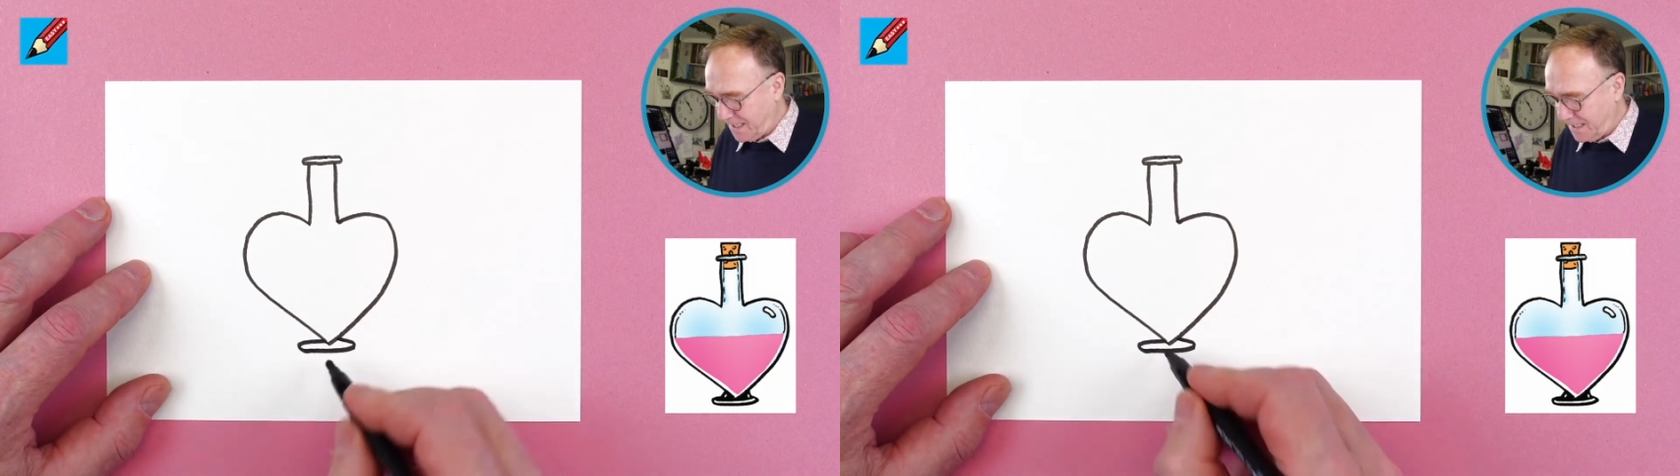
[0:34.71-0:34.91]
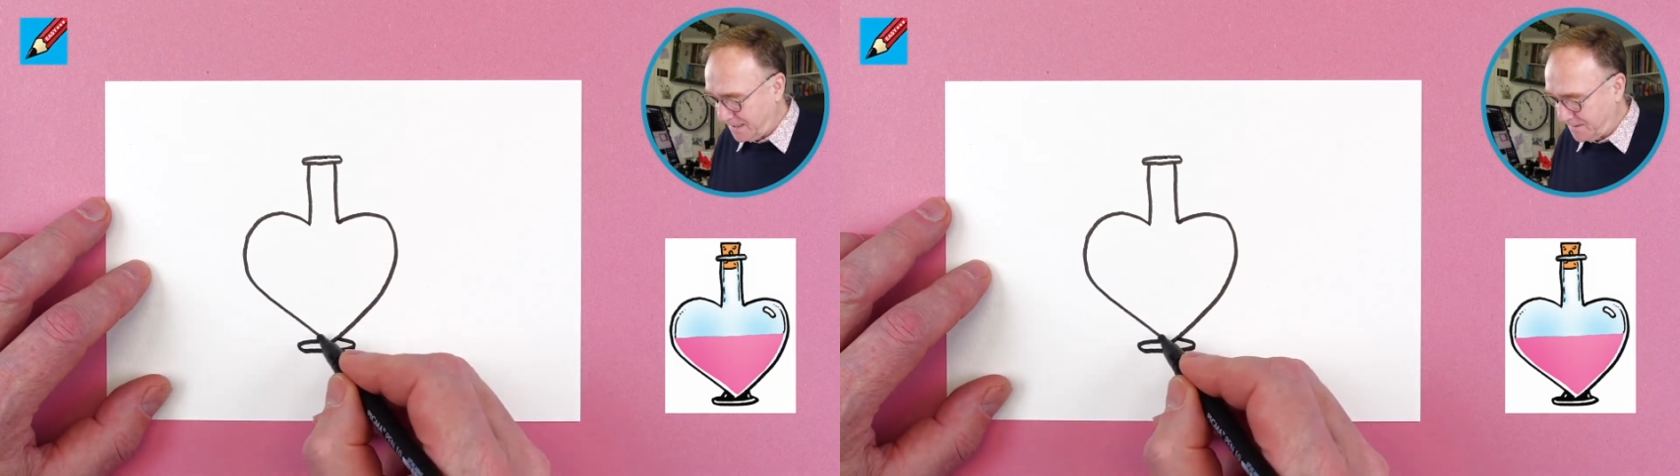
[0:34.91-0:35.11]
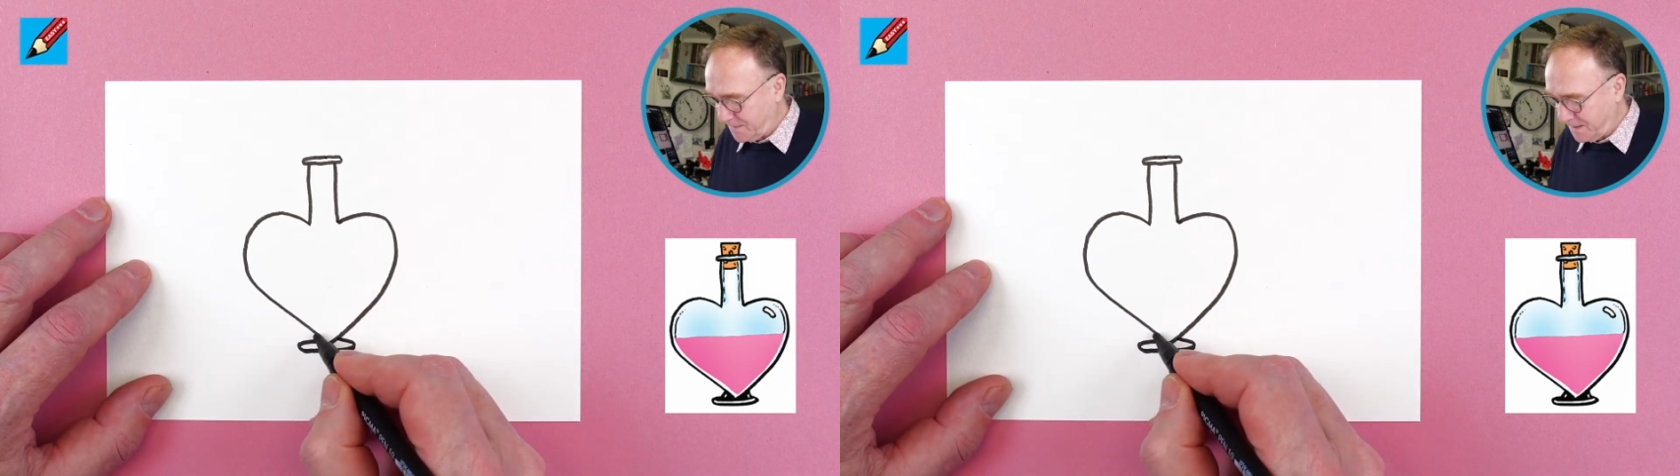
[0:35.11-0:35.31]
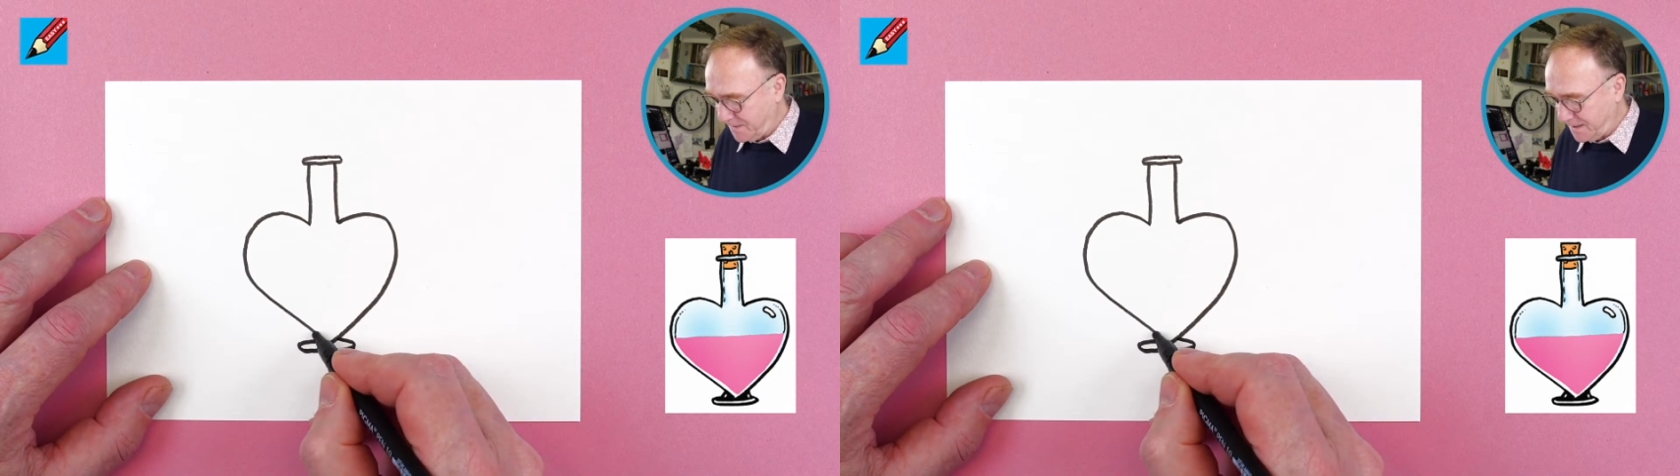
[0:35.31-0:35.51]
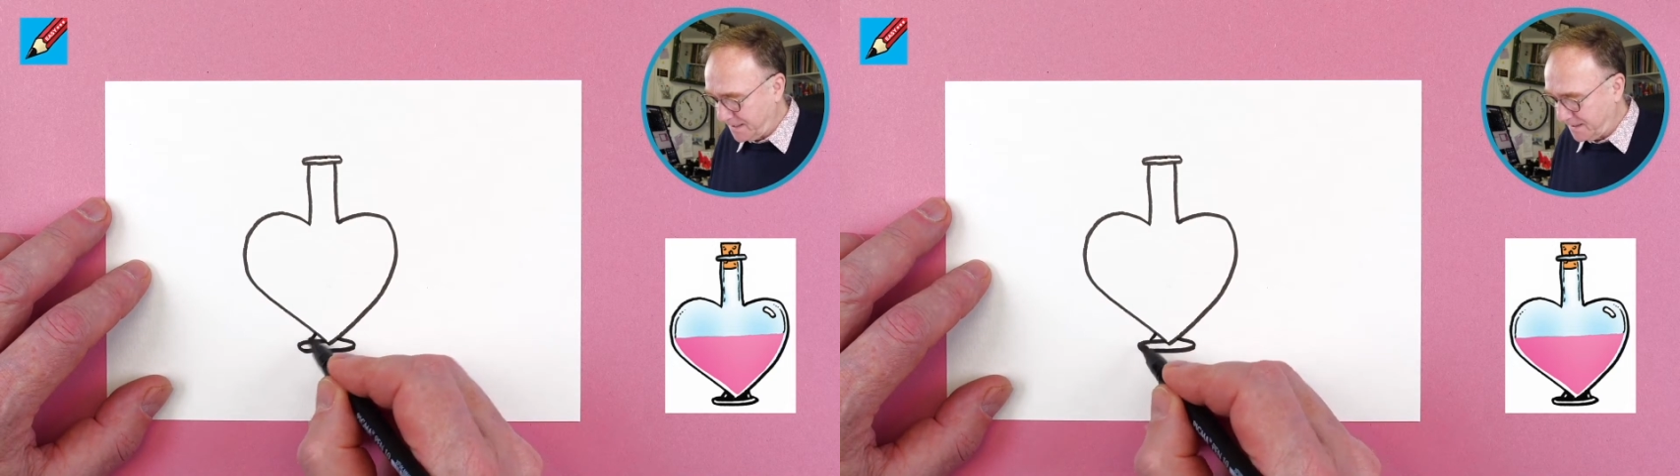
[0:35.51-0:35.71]
and
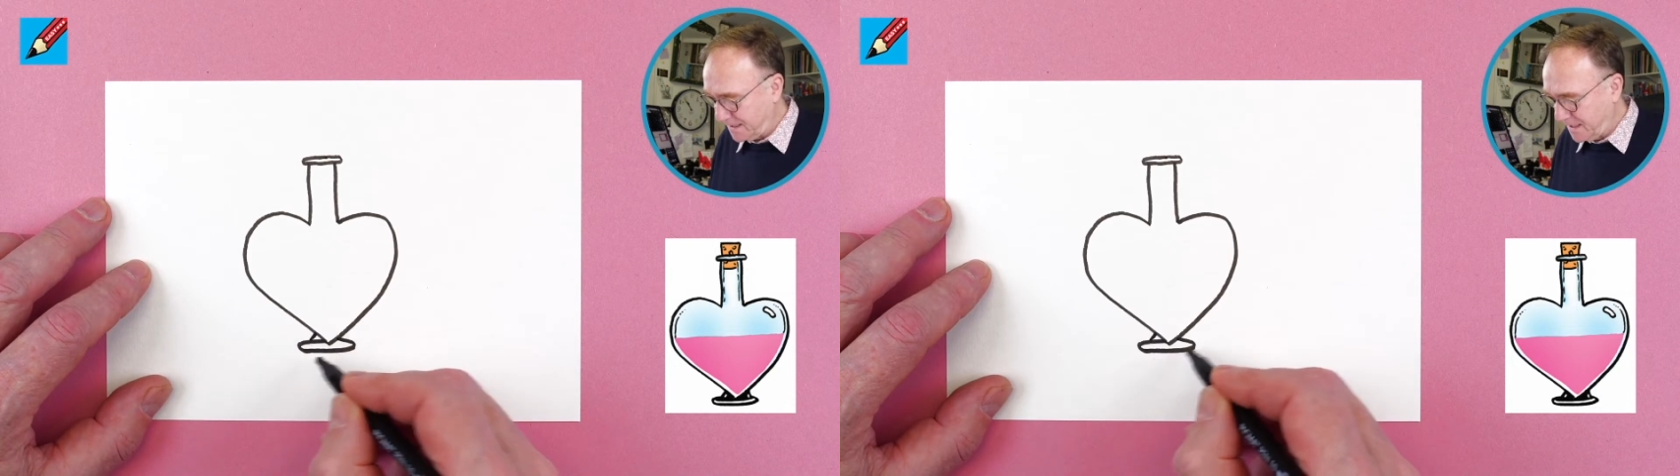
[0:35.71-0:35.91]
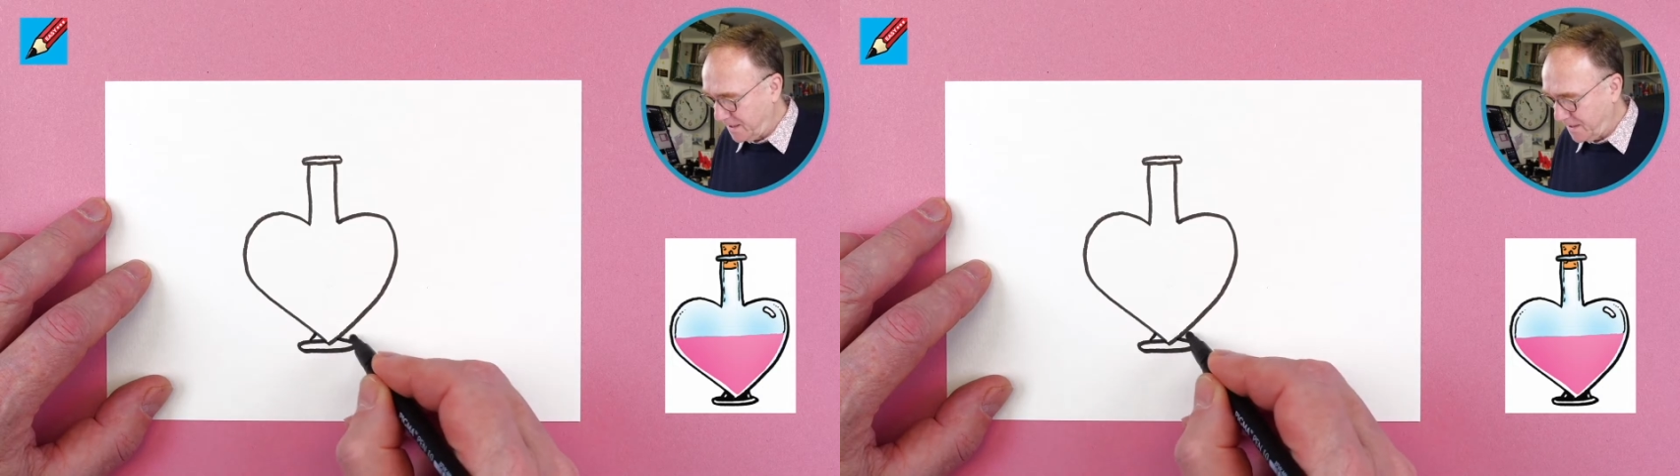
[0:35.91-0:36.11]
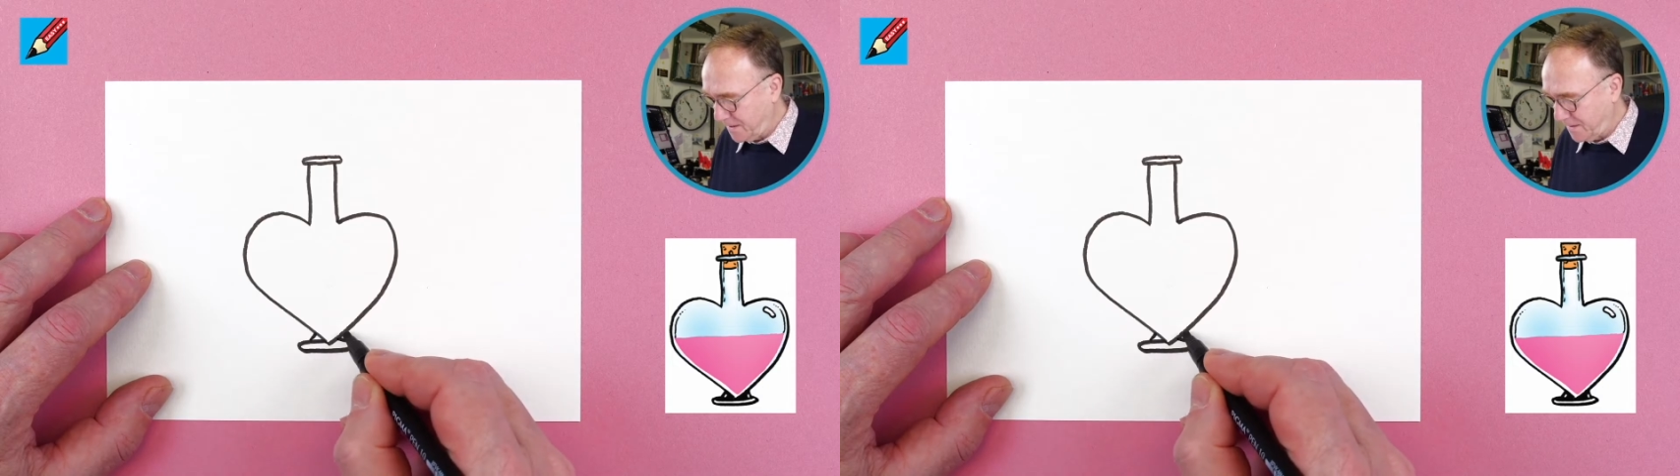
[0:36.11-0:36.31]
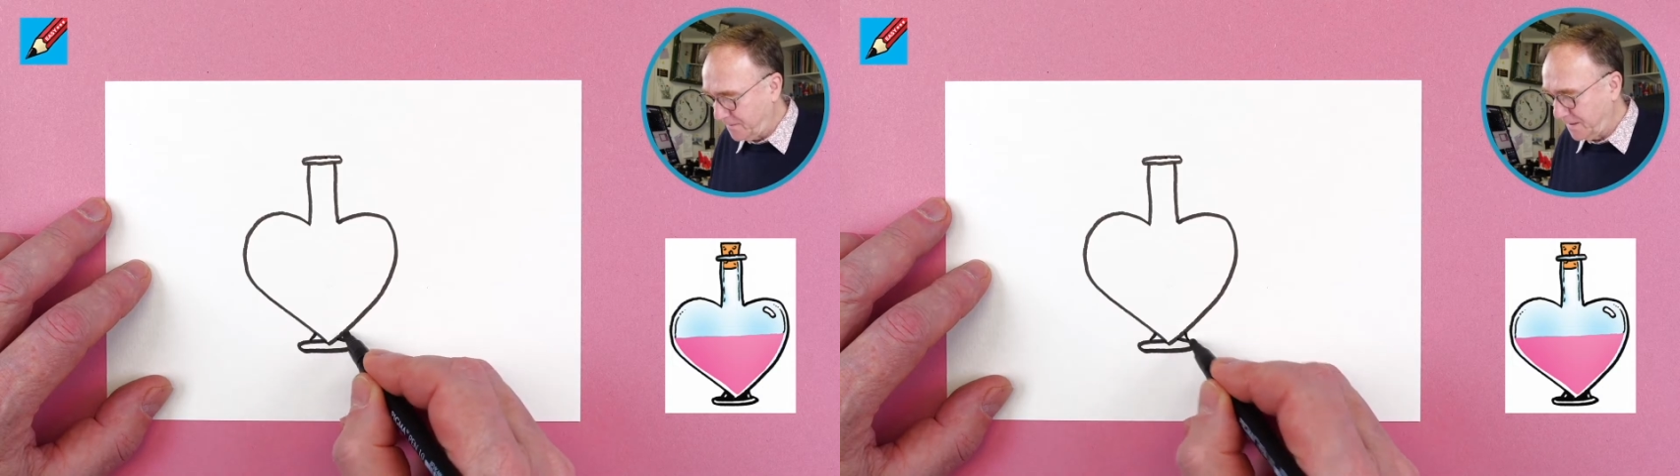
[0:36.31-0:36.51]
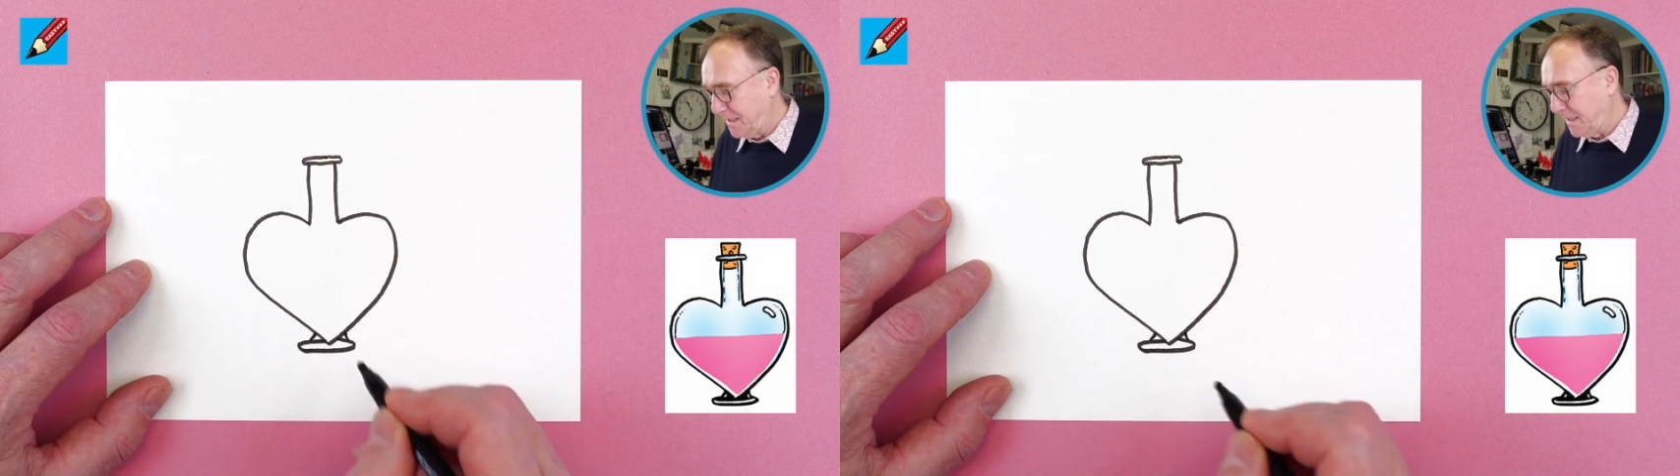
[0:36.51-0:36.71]
maybe a little curve,